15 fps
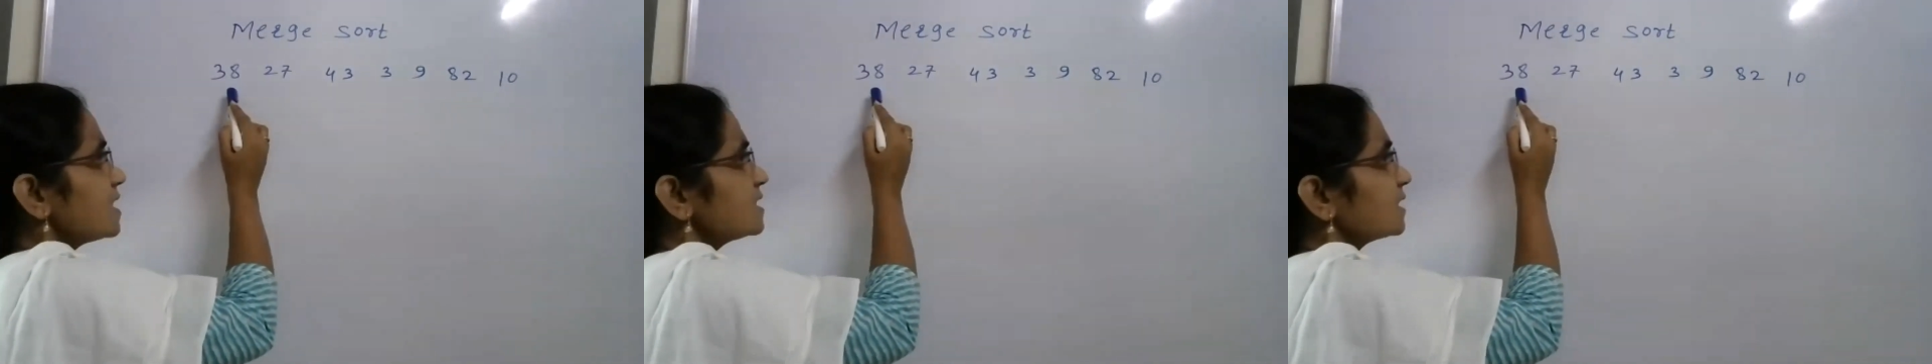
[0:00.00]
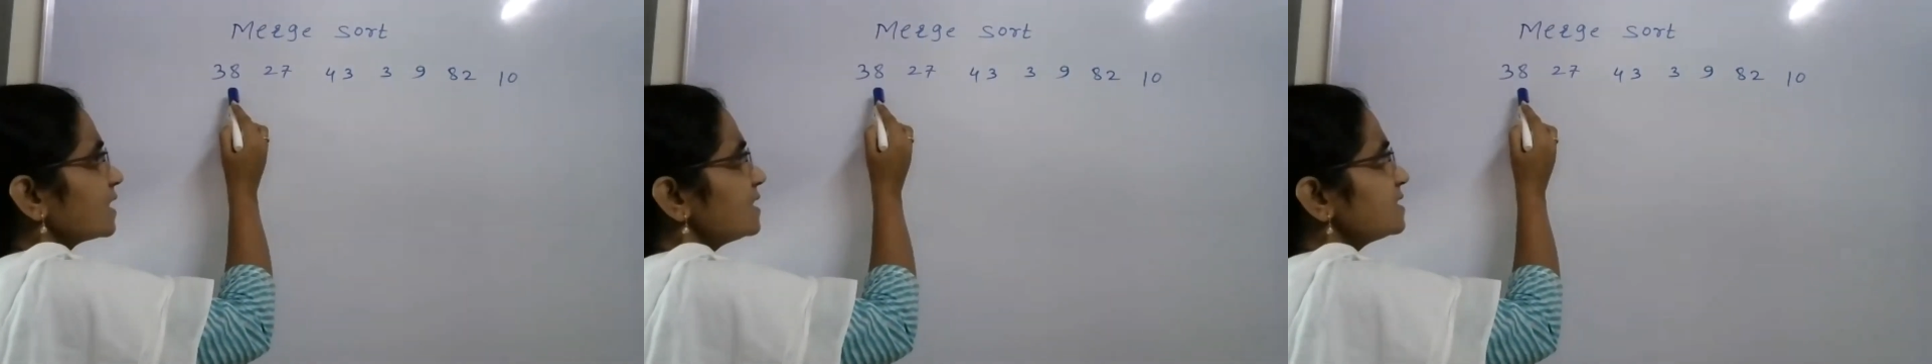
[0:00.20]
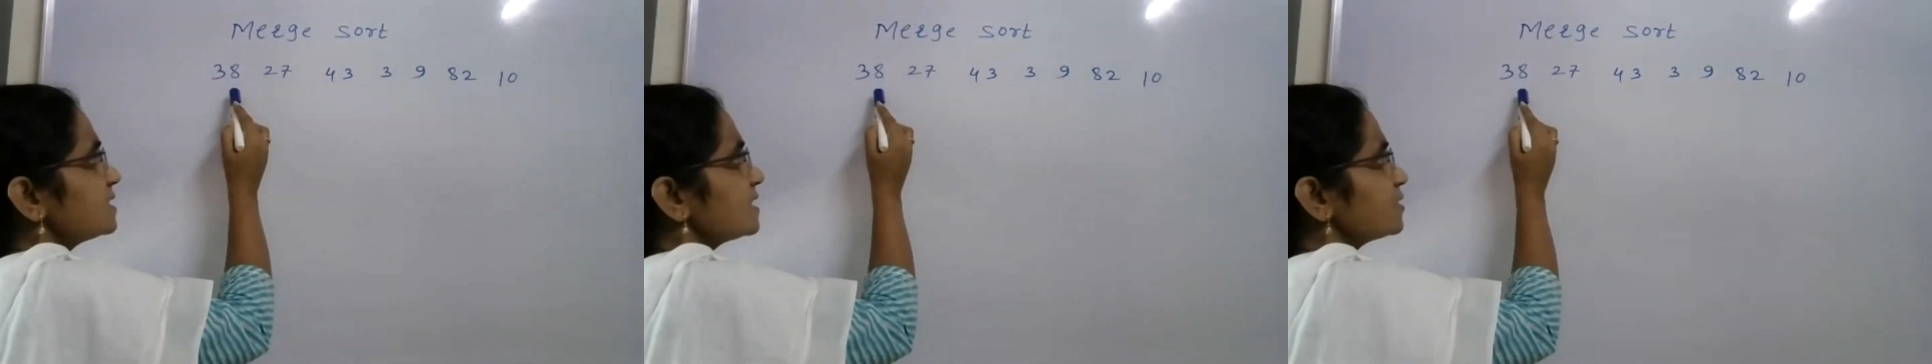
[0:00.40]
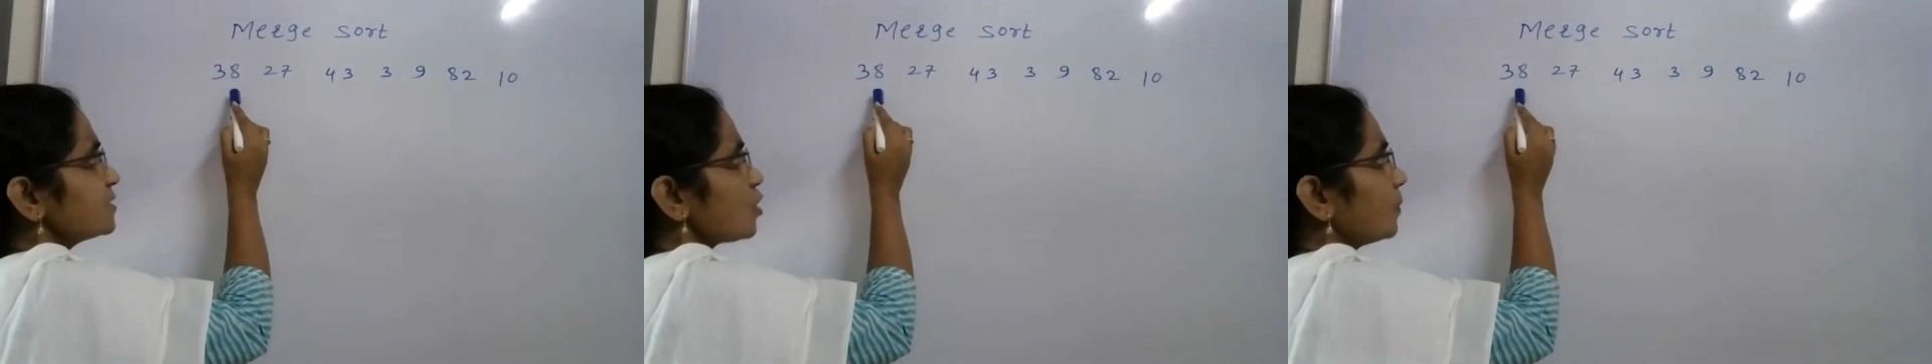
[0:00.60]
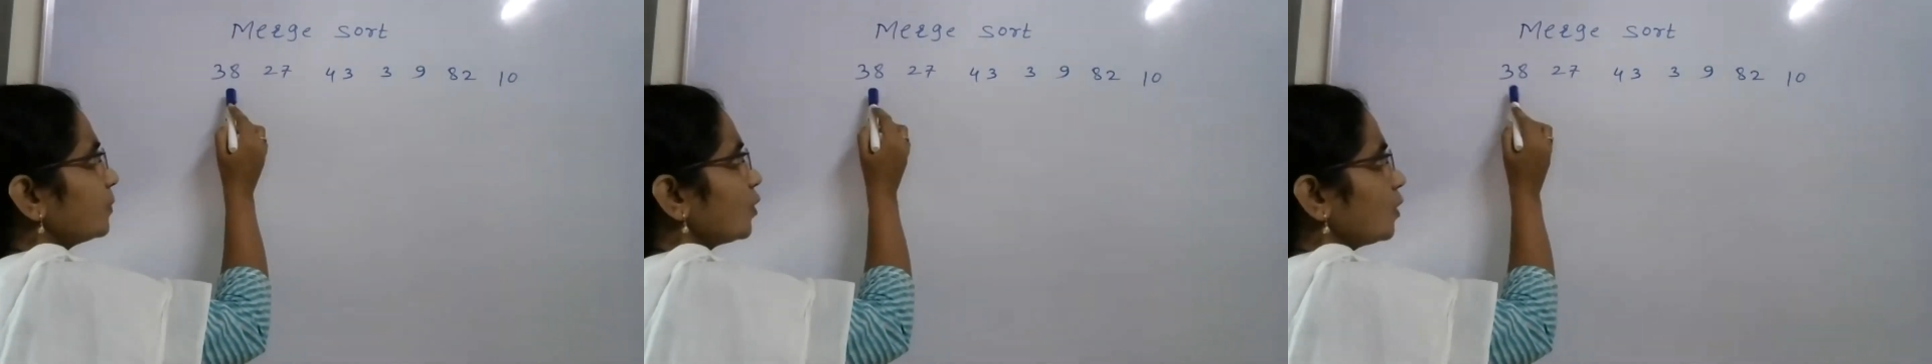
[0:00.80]
list
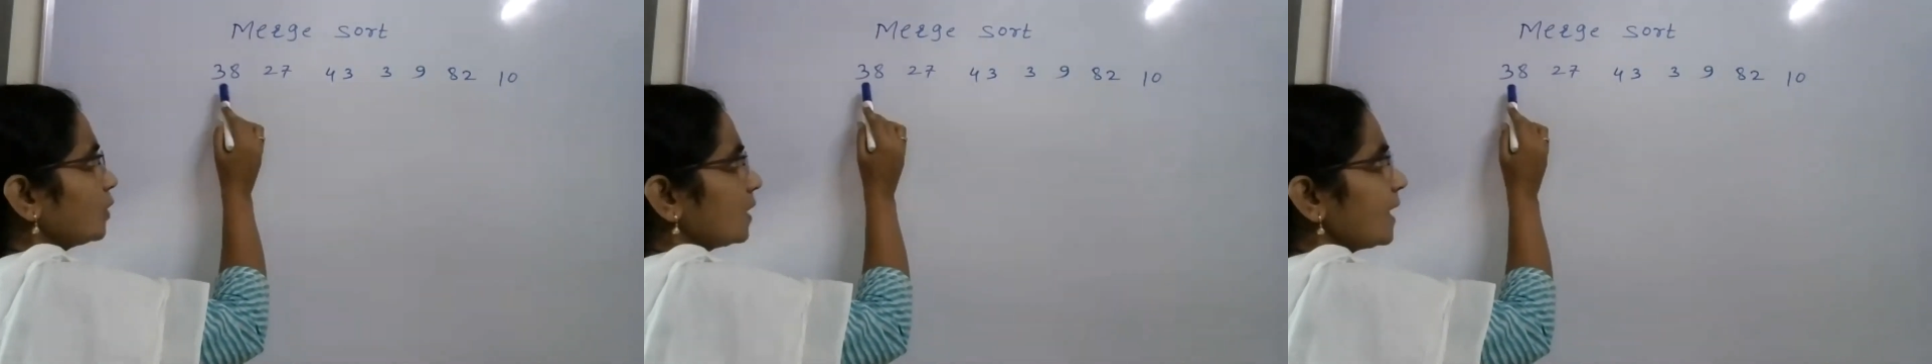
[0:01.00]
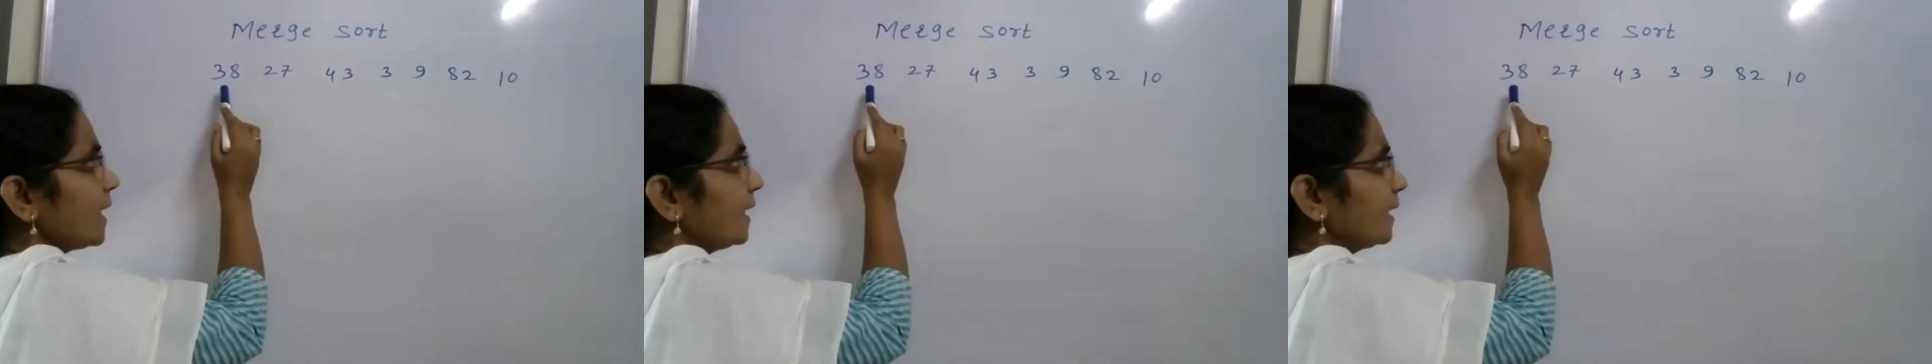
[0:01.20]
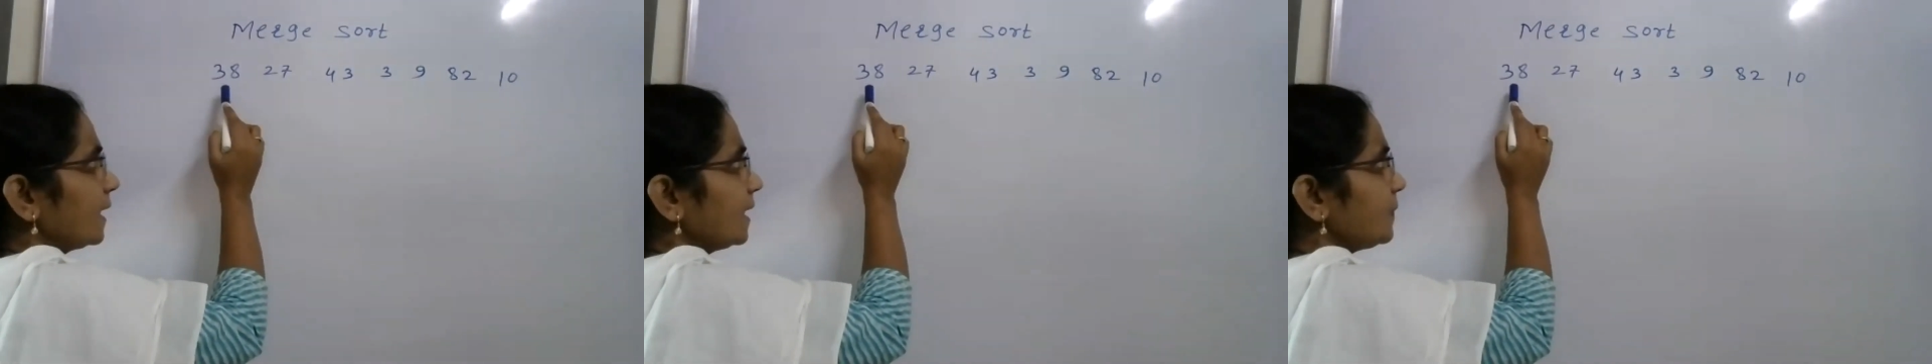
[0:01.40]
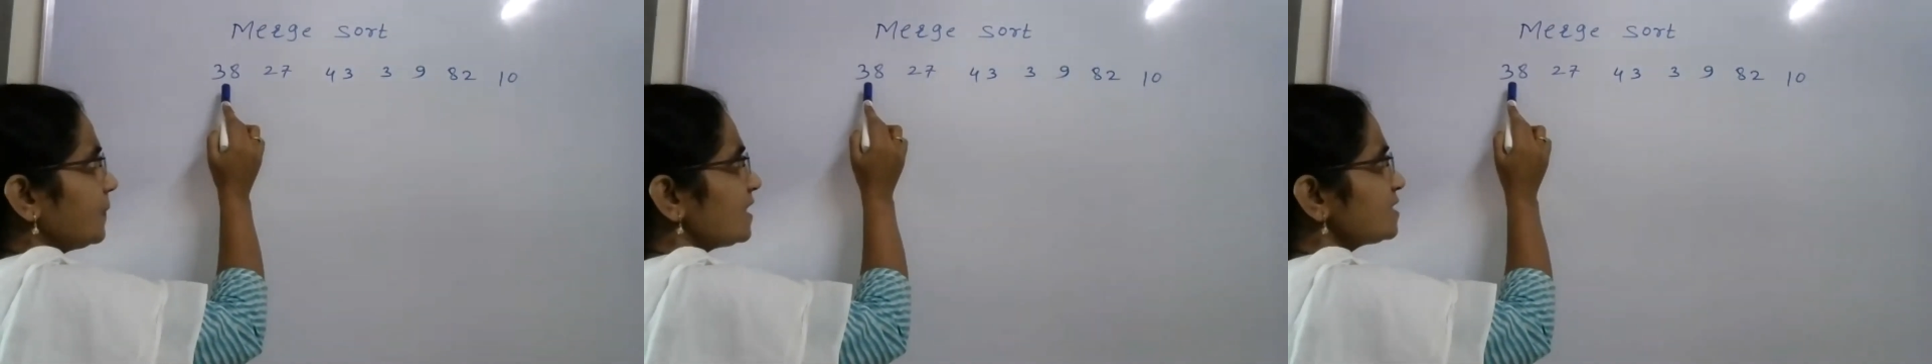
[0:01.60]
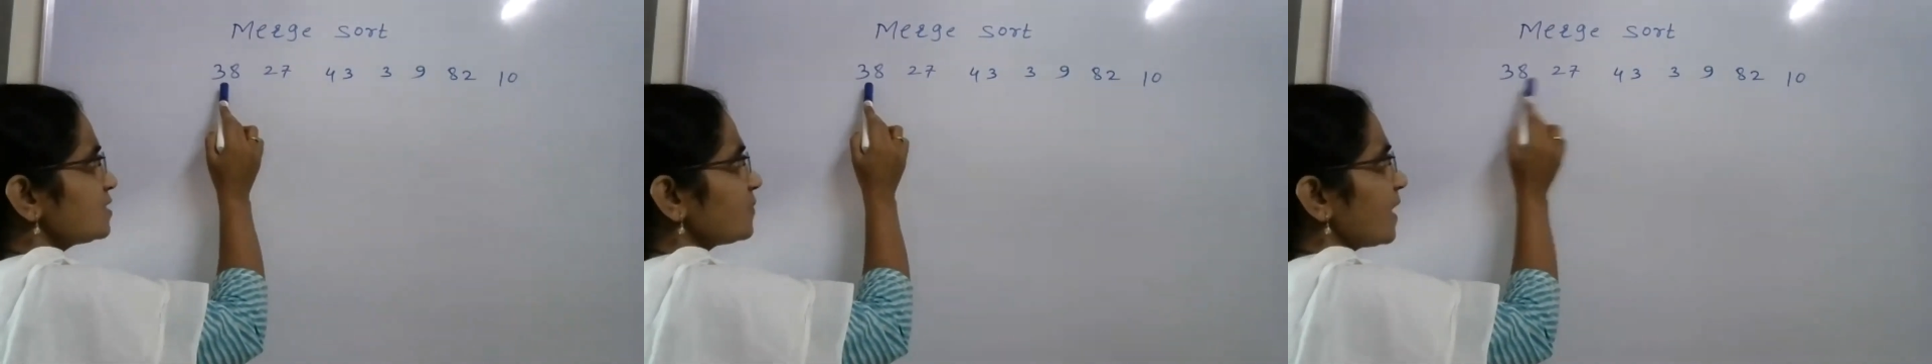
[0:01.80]
consists of total 8
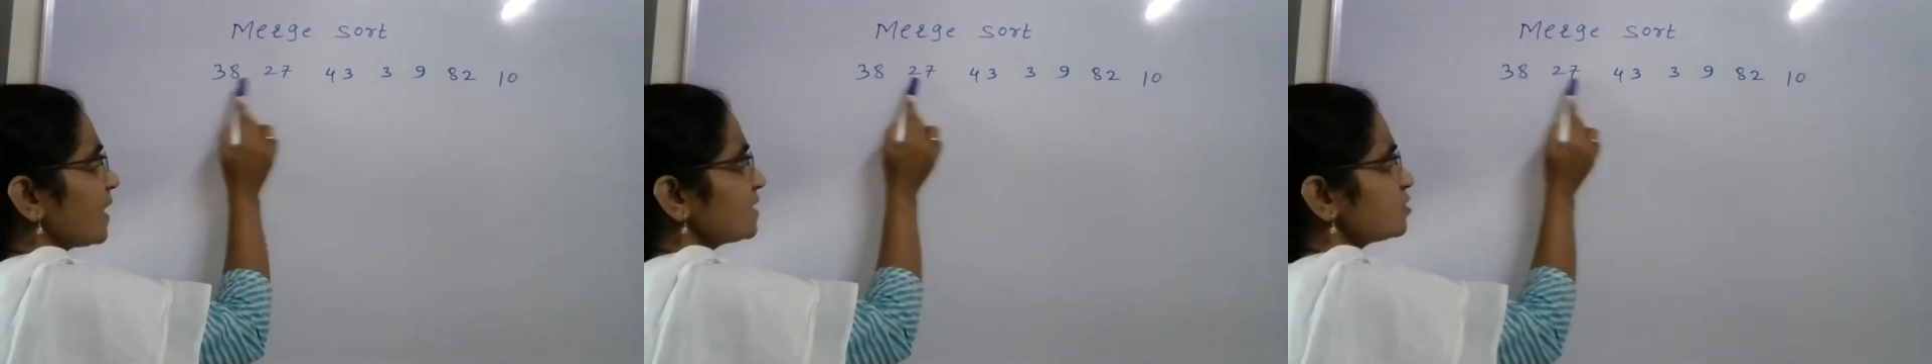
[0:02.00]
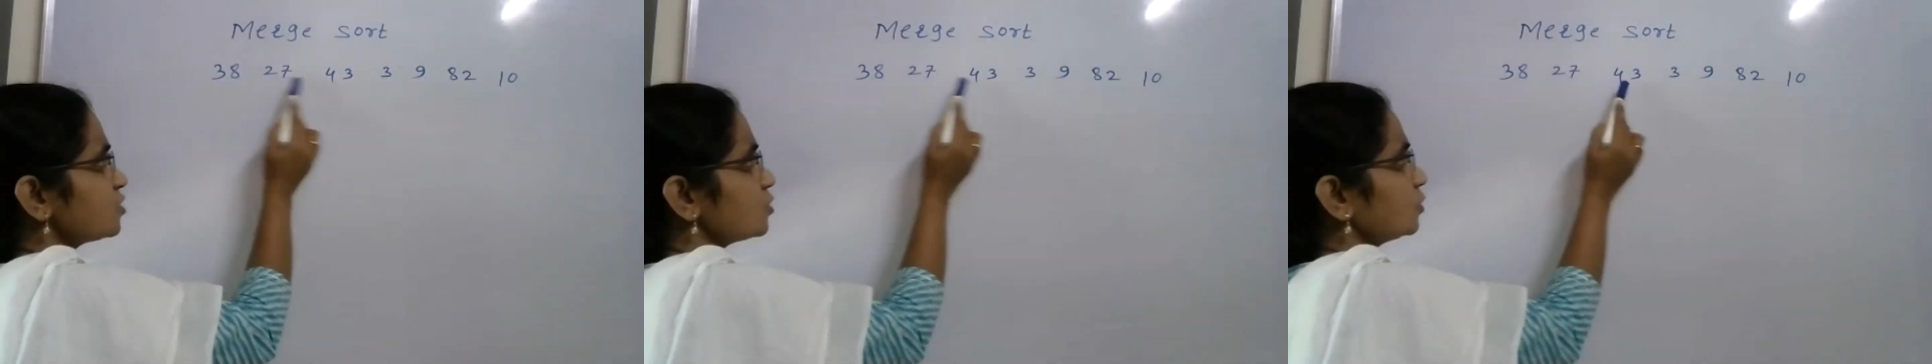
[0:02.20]
elements, 1,